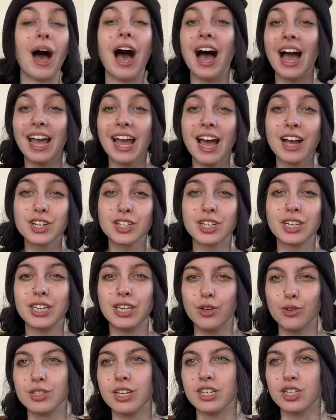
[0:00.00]
I actually
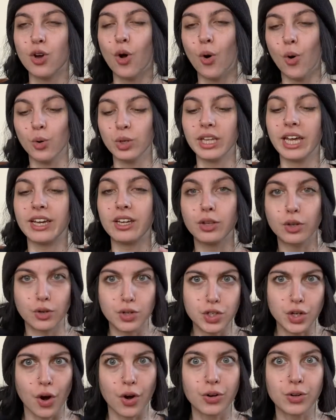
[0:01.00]
use it to hold like a little
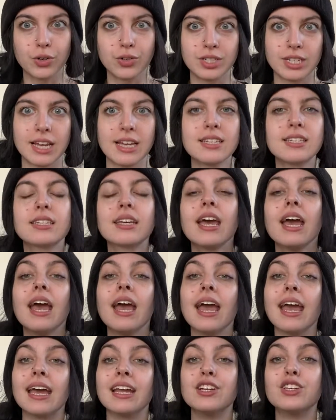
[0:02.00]
charcoal disc
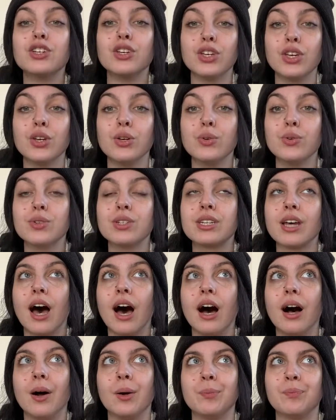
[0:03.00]
and to use
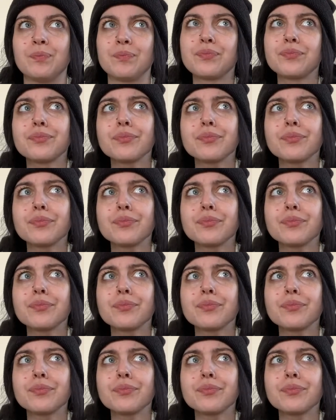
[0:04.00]
um,